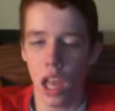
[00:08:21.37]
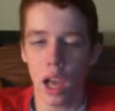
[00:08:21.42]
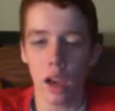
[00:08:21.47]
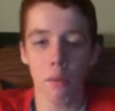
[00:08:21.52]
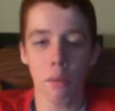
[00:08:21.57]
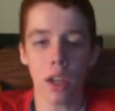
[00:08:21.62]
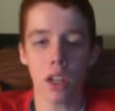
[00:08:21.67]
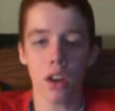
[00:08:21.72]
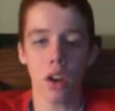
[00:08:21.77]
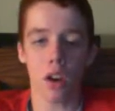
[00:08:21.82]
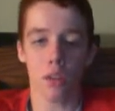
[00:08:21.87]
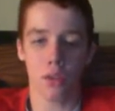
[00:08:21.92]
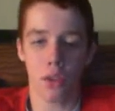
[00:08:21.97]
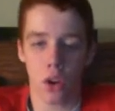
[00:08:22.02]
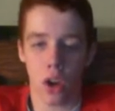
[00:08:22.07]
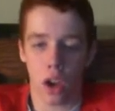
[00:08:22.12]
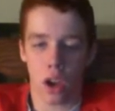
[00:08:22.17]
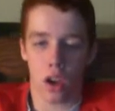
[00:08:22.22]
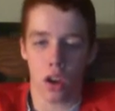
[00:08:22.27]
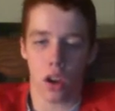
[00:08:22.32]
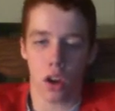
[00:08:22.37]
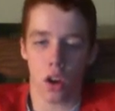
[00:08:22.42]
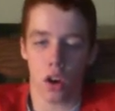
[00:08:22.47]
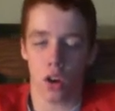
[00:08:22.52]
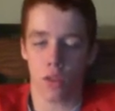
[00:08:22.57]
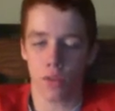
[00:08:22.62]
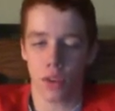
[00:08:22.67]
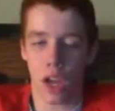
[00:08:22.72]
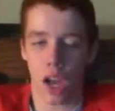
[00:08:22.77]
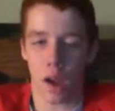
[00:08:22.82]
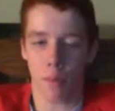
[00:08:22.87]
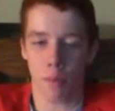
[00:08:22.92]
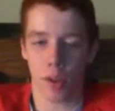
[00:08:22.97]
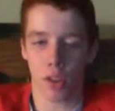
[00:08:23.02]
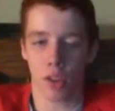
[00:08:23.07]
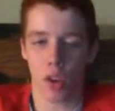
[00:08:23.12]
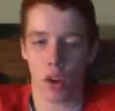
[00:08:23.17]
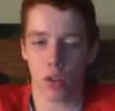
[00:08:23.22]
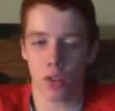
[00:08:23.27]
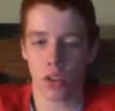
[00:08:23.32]
I'm getting off off
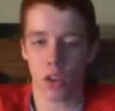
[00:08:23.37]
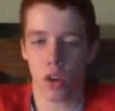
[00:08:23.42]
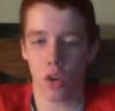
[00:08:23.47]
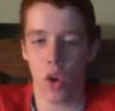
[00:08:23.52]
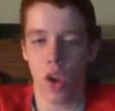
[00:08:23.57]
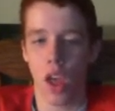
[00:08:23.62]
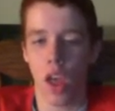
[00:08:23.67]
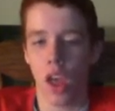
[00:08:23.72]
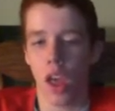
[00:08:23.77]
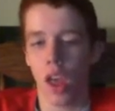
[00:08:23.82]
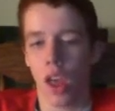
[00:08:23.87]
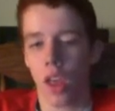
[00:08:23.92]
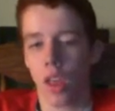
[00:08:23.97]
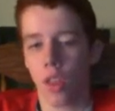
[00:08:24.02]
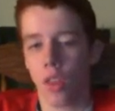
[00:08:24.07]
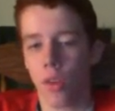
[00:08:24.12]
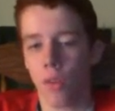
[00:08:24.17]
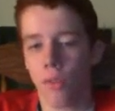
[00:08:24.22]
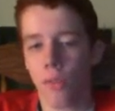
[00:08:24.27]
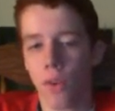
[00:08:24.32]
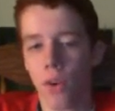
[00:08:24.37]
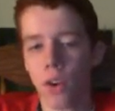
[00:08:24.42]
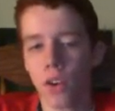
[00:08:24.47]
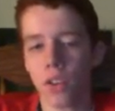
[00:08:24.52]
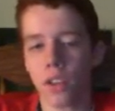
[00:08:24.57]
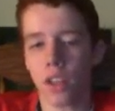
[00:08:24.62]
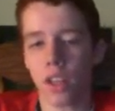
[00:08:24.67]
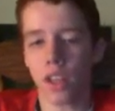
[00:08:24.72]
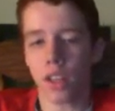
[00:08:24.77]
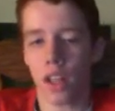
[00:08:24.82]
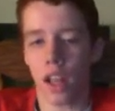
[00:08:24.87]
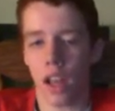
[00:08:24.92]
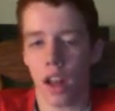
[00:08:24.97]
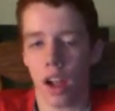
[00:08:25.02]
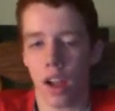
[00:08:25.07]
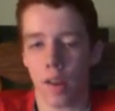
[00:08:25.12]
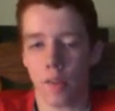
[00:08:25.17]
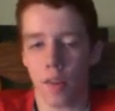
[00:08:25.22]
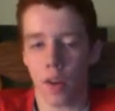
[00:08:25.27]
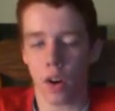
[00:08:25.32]
topic though. So the first thing that
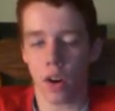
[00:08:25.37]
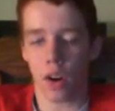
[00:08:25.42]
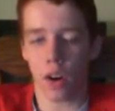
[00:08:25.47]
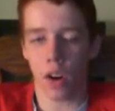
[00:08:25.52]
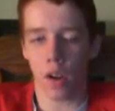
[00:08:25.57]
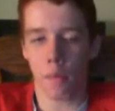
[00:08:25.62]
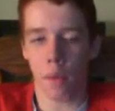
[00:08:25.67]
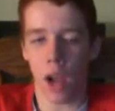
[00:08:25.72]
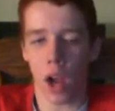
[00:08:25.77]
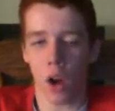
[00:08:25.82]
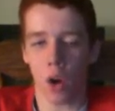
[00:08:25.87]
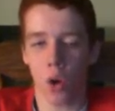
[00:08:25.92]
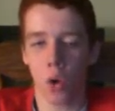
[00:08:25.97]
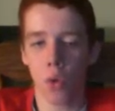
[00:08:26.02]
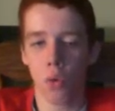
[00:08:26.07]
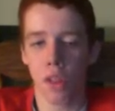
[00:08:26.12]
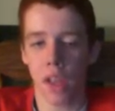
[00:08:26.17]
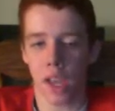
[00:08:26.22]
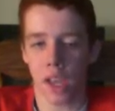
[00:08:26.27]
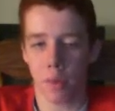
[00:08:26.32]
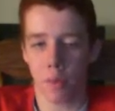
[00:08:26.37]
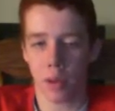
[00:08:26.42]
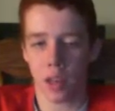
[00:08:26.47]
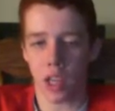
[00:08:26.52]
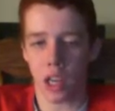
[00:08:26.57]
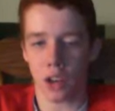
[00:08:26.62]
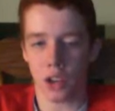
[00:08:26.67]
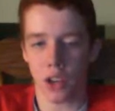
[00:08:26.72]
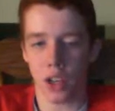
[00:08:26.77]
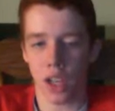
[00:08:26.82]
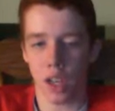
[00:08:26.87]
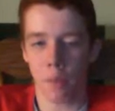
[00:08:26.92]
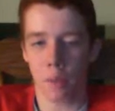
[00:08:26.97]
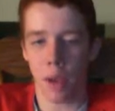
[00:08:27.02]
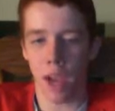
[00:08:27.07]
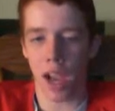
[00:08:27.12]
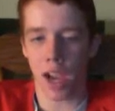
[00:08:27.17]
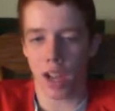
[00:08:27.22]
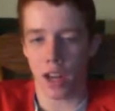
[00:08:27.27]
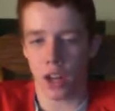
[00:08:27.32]
I've heard about who they could potentially get
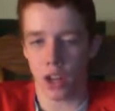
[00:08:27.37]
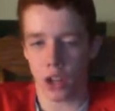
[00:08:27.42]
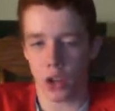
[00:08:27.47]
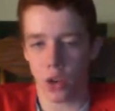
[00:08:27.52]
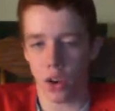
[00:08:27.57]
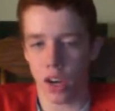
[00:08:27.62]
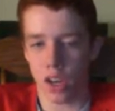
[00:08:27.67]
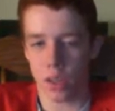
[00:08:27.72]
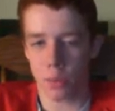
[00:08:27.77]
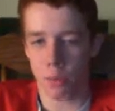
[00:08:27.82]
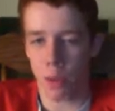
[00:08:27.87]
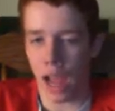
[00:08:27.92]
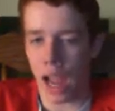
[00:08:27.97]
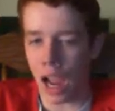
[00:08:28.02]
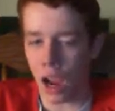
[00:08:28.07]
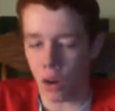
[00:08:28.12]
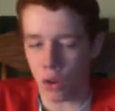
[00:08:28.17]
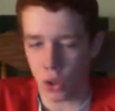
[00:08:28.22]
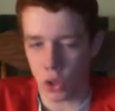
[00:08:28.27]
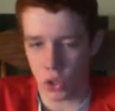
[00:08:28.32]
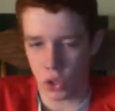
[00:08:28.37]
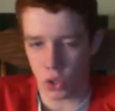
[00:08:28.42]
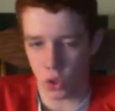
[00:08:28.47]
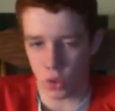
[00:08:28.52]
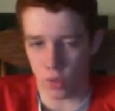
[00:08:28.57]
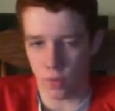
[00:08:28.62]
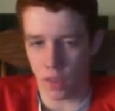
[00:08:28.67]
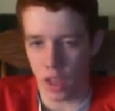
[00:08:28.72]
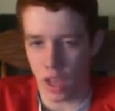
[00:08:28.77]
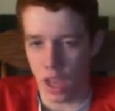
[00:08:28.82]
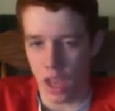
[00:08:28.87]
back in a trade is Pau Gasol.